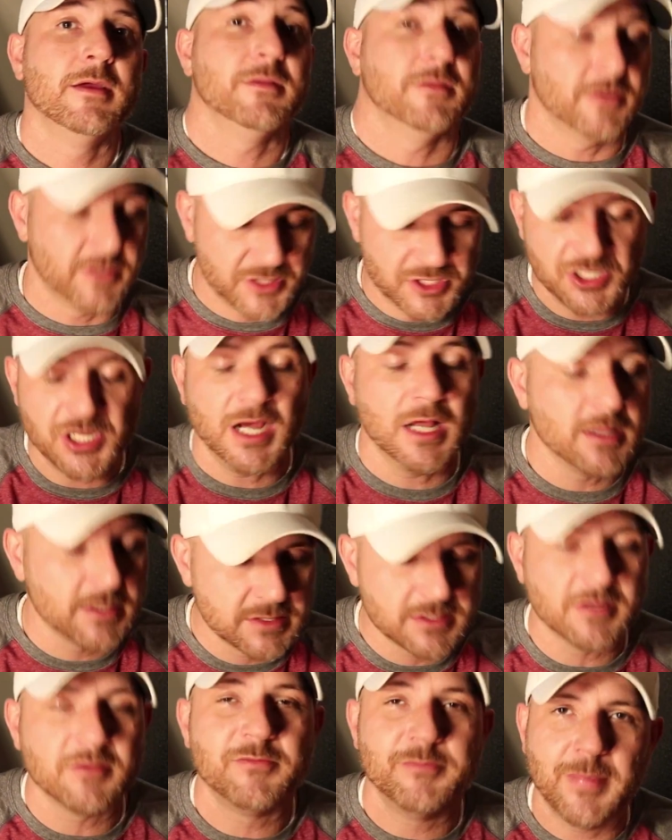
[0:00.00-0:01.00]
They're
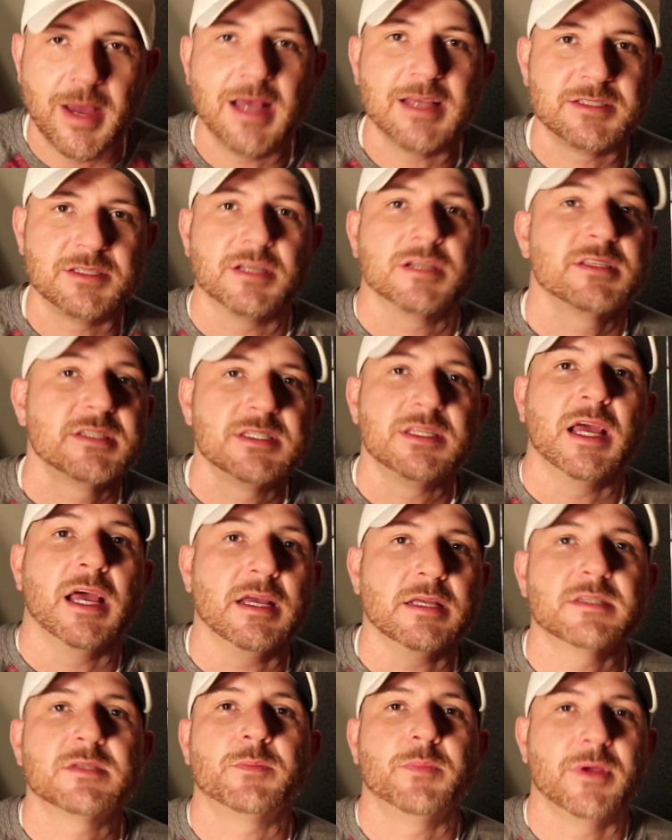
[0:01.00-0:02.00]
jealous of my
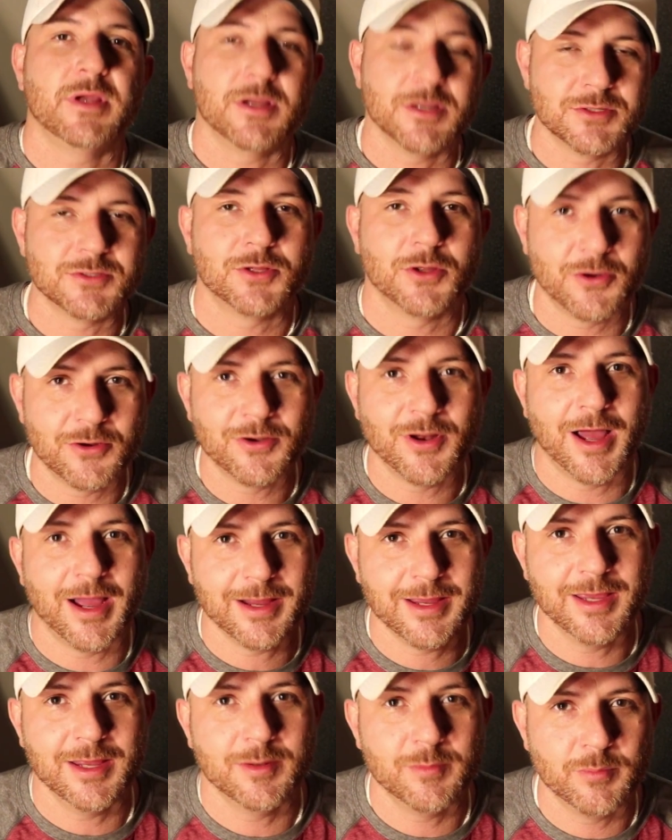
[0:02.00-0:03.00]
success because they're
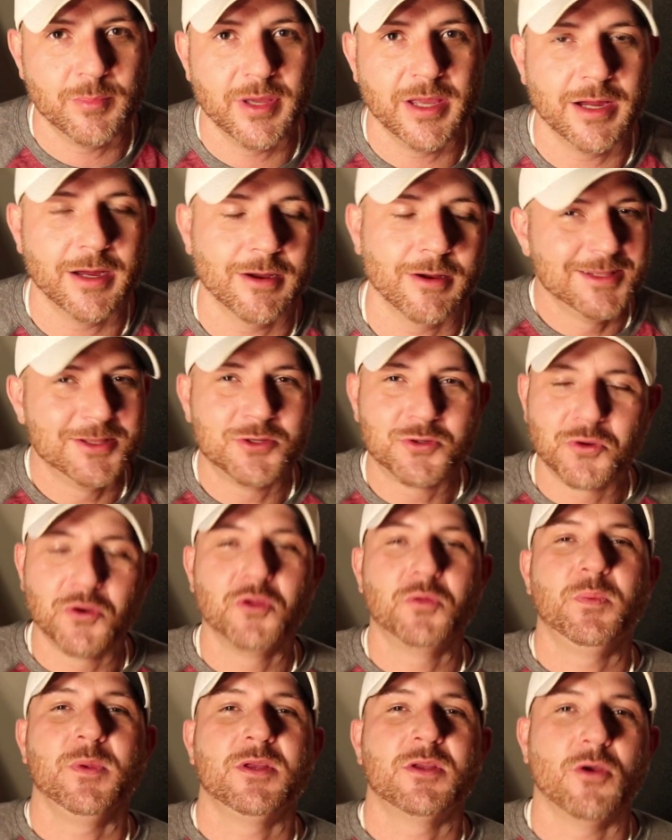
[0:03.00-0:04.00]
not getting bigger. The
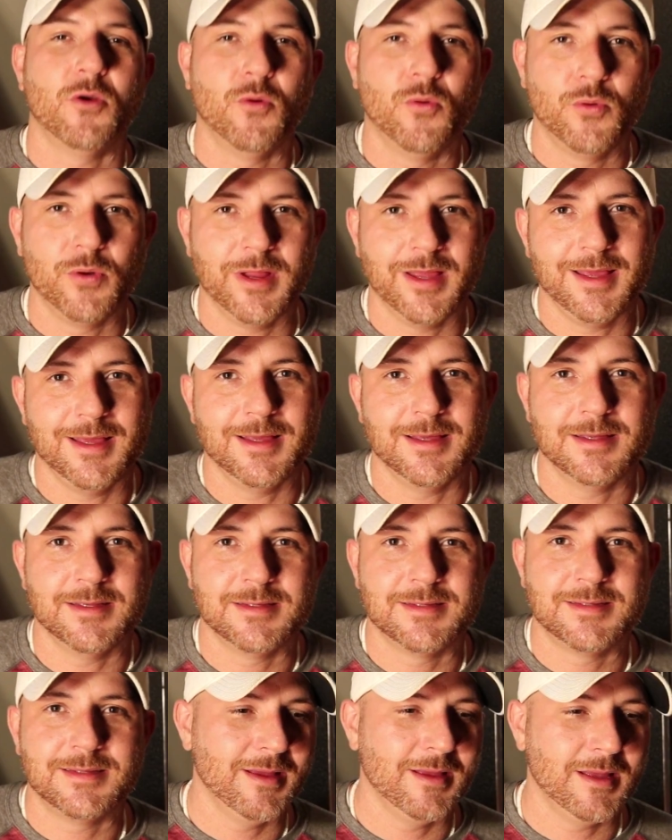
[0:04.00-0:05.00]
truth be told
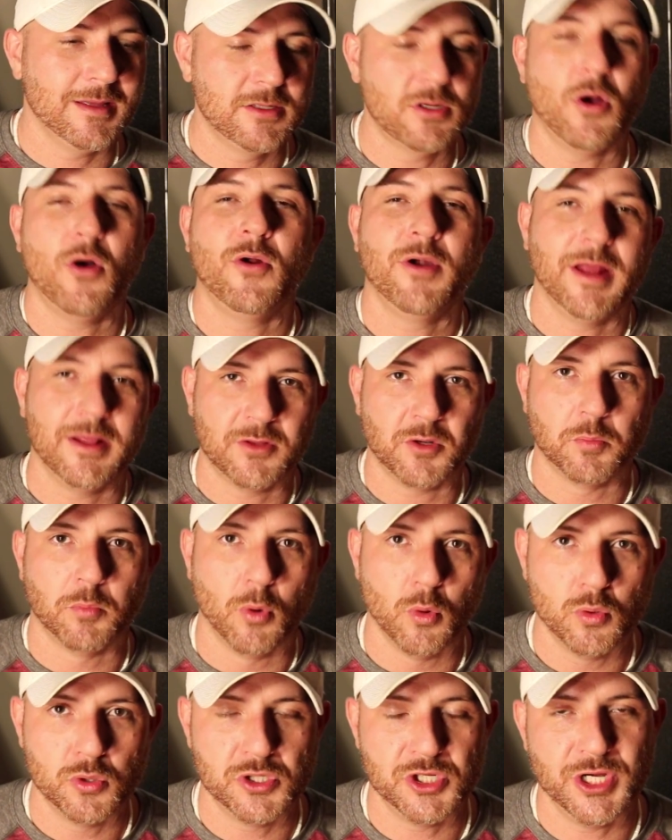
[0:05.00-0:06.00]
is calling out their
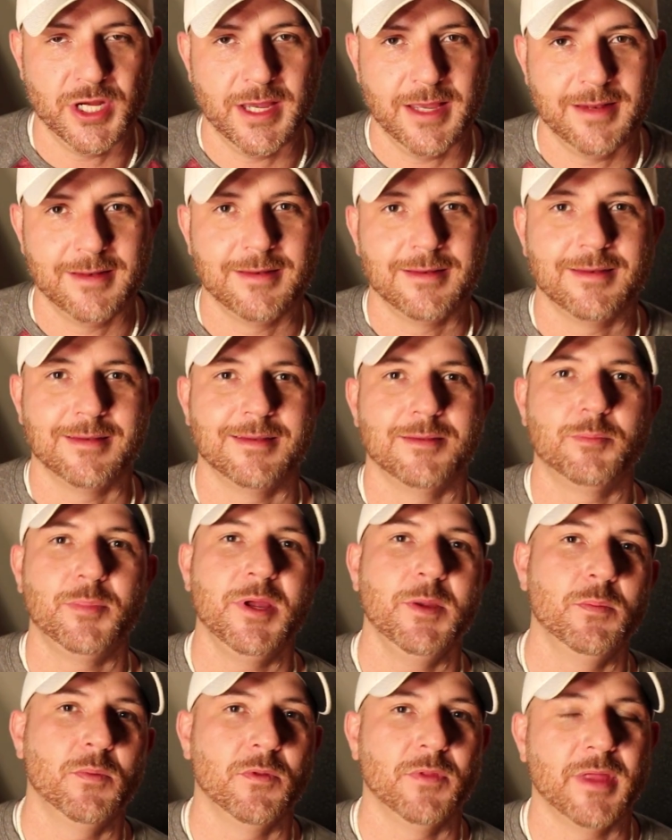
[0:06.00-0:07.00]
bullshit.
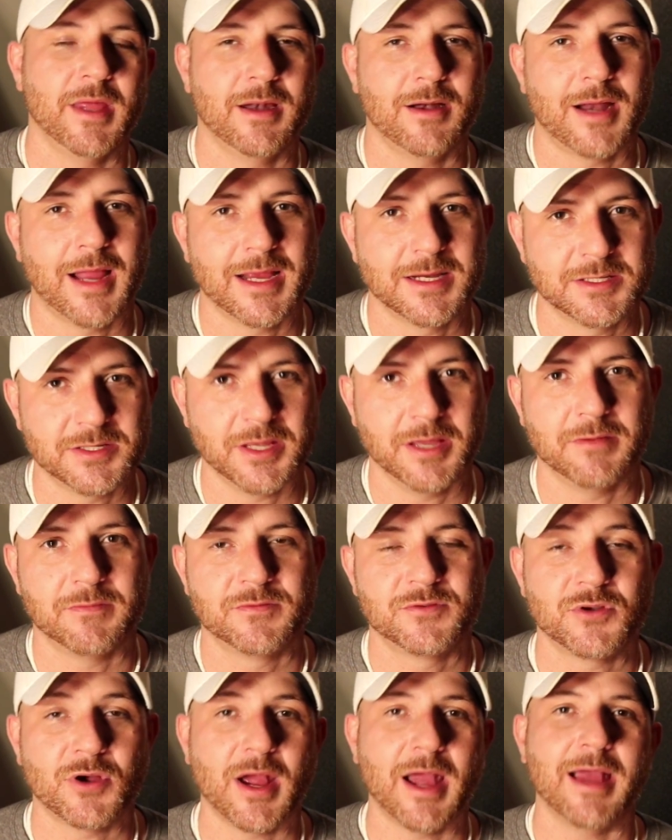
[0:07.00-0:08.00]
People that are actually
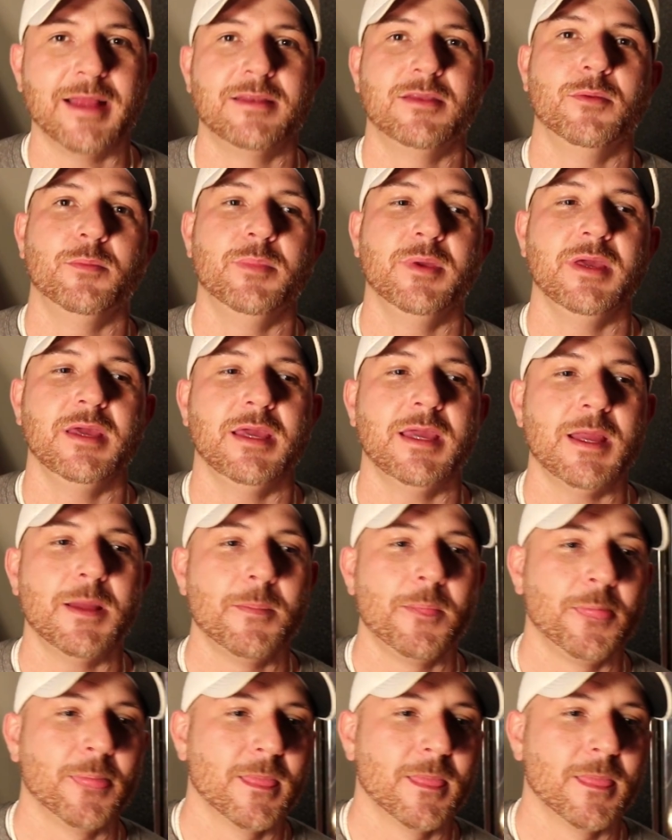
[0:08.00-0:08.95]
have tried to be